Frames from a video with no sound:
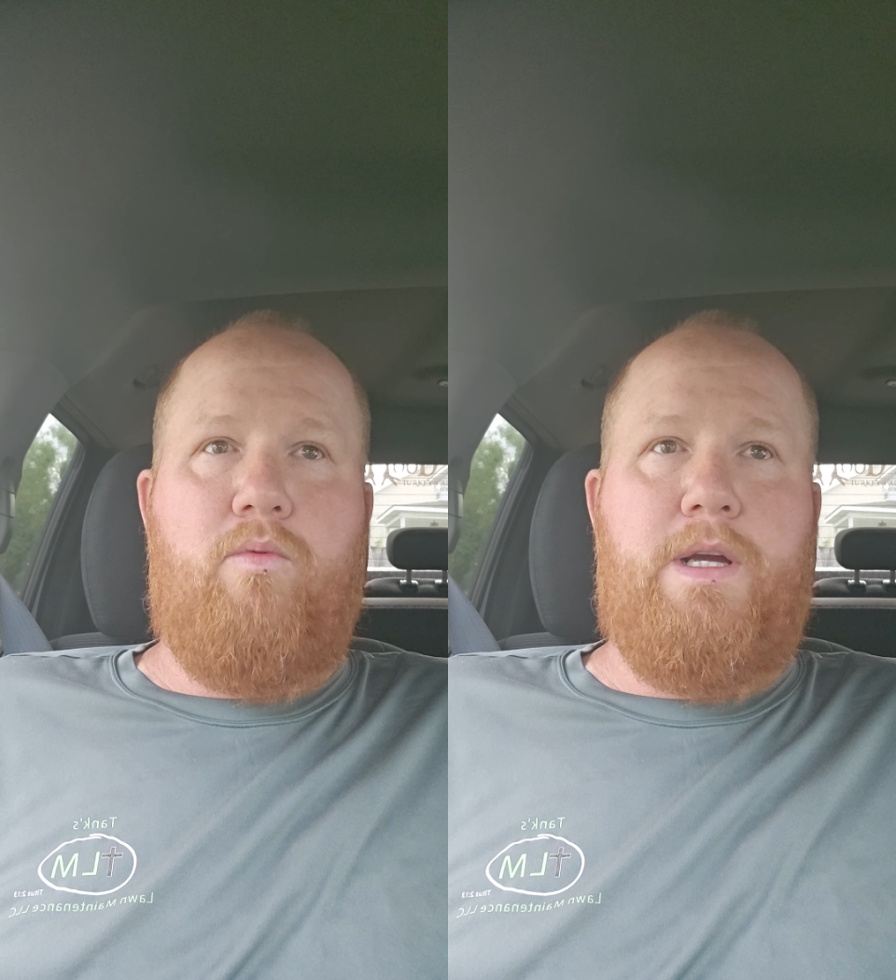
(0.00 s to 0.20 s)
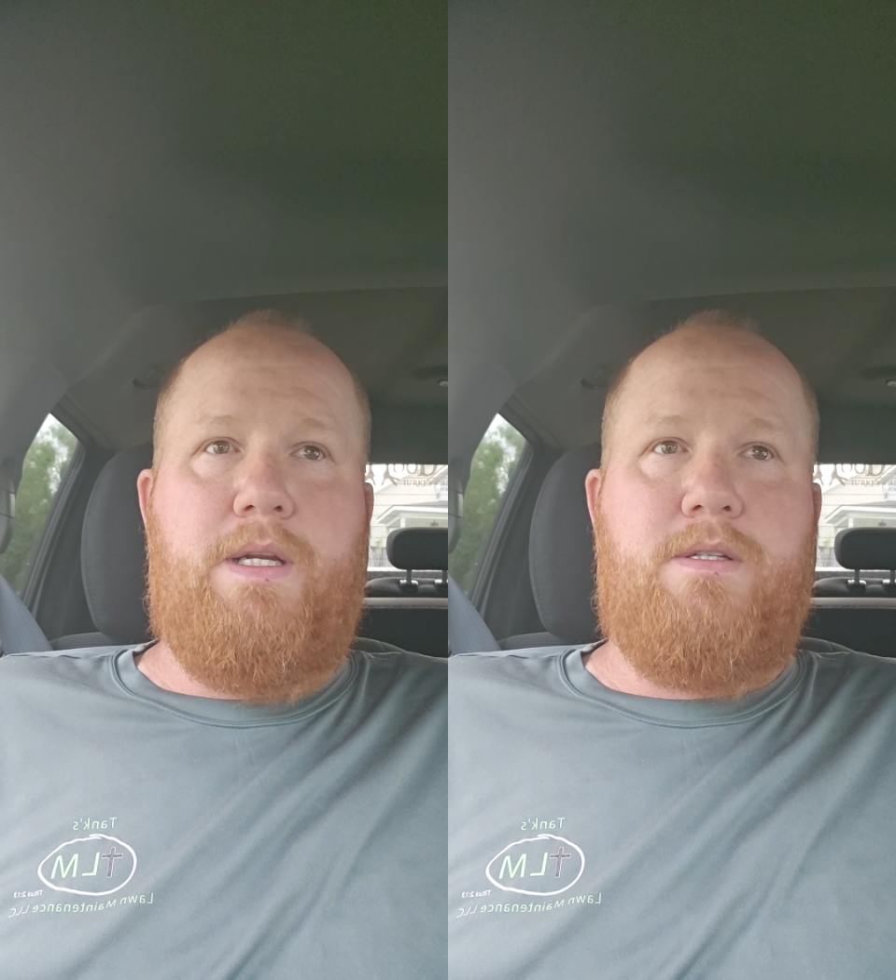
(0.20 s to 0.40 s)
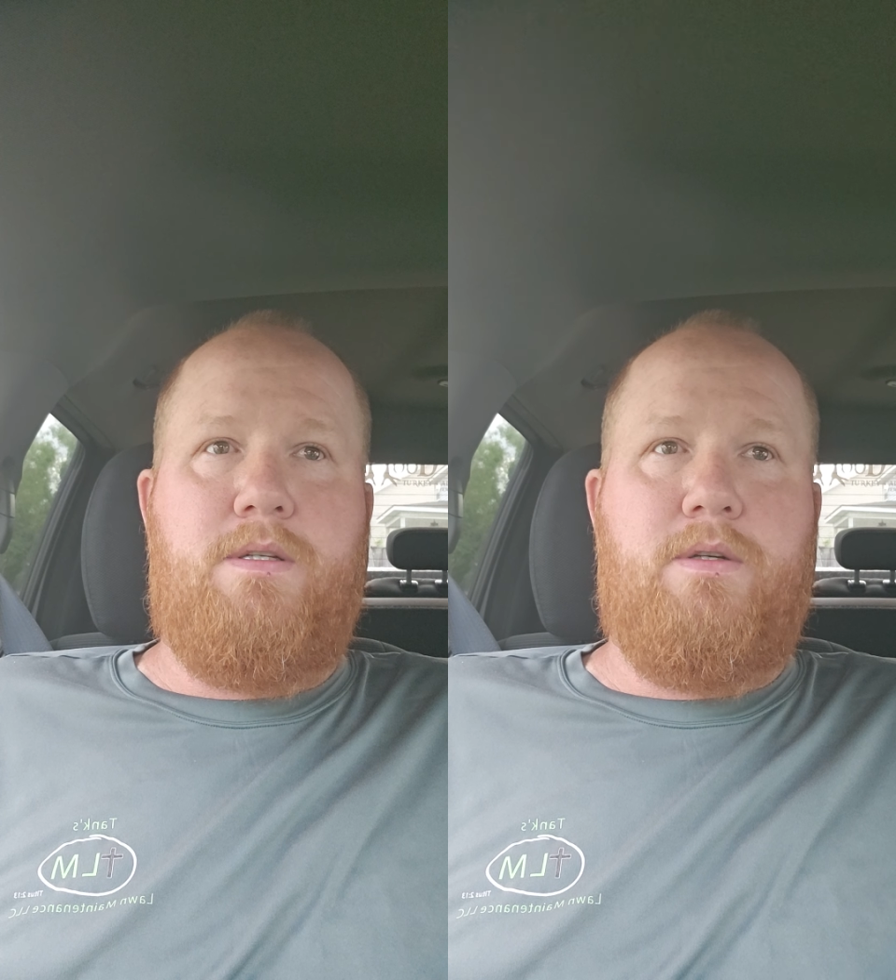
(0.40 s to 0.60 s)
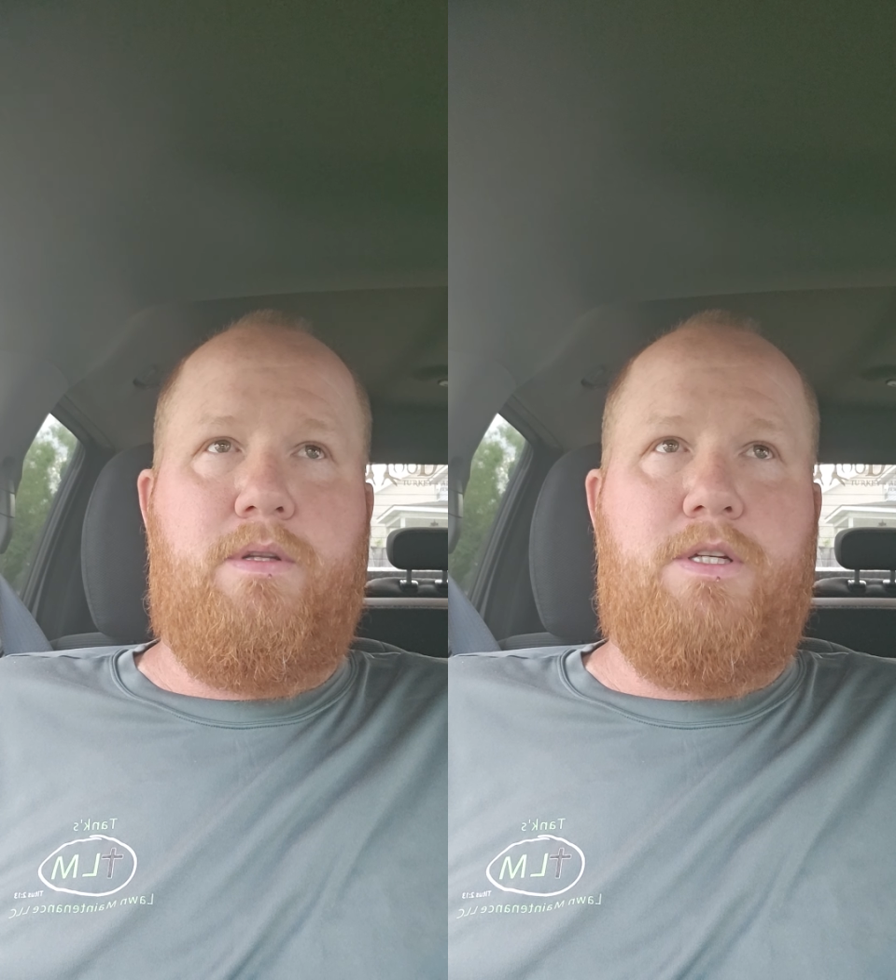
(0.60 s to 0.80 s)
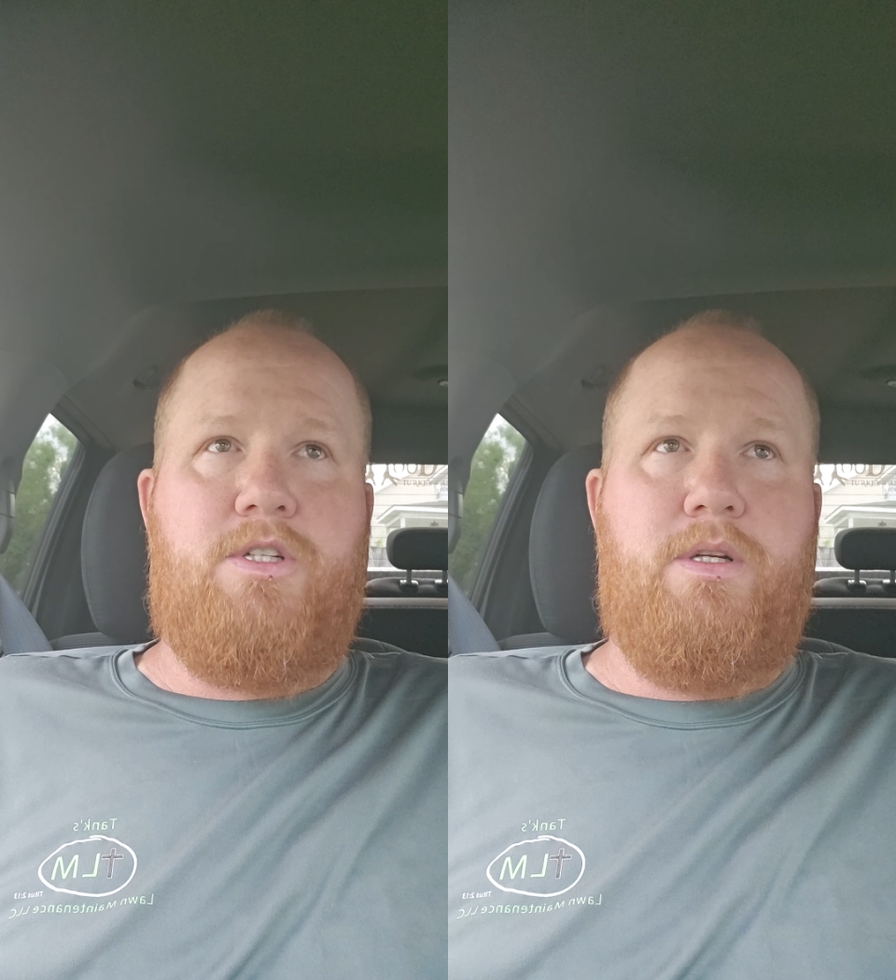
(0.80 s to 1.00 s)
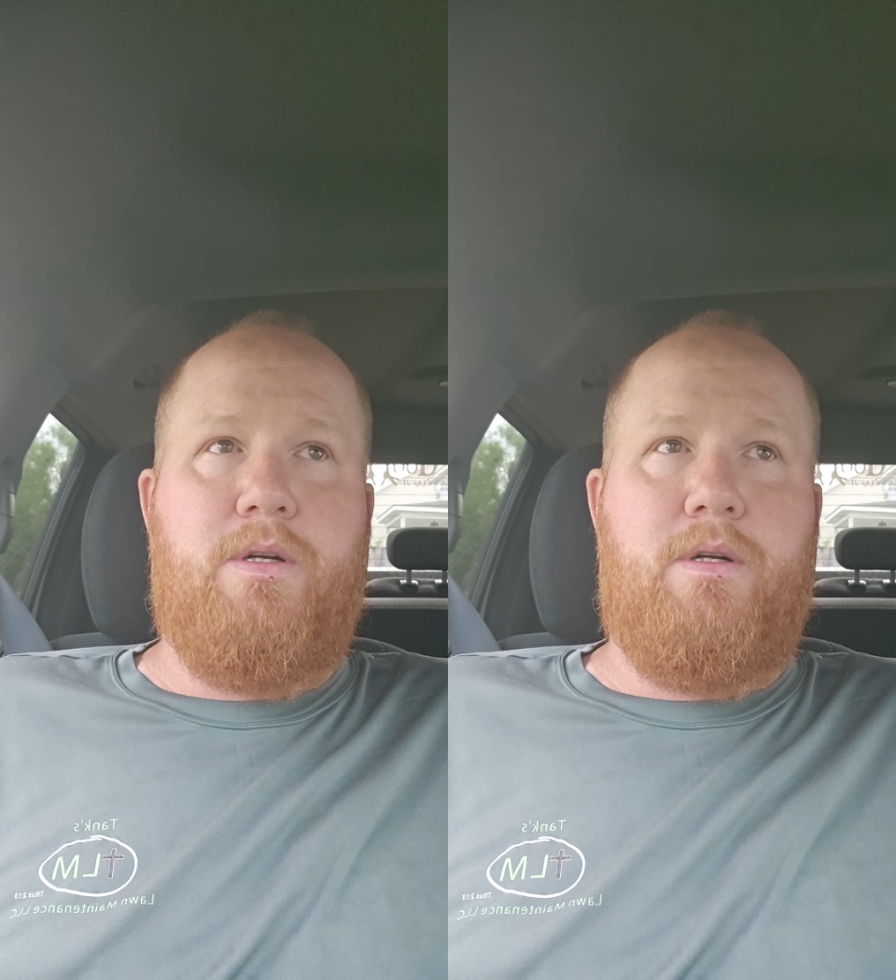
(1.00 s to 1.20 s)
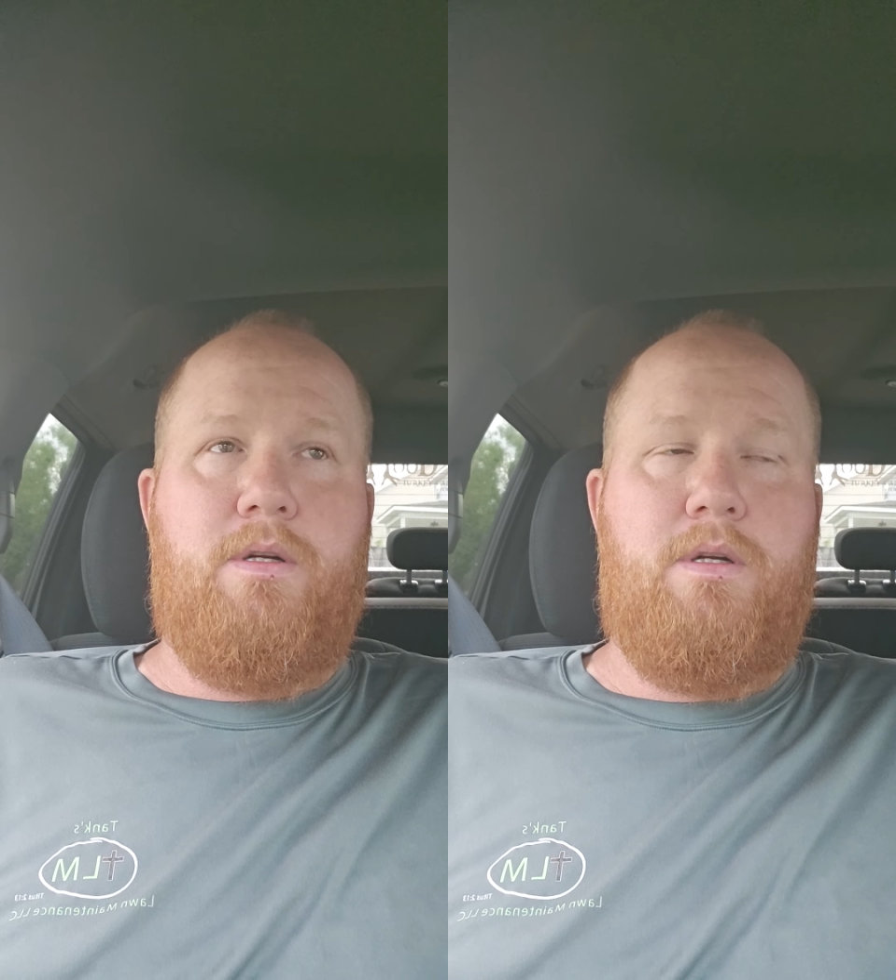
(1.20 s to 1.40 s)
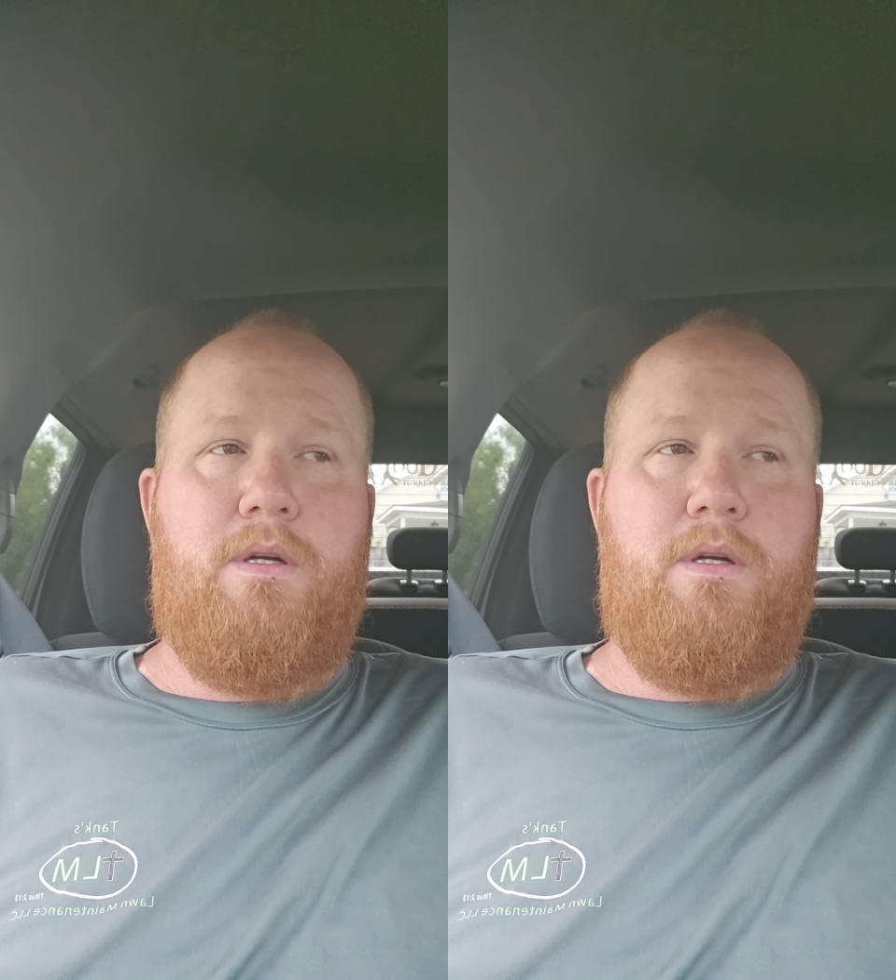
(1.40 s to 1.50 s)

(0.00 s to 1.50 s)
weeds until this year.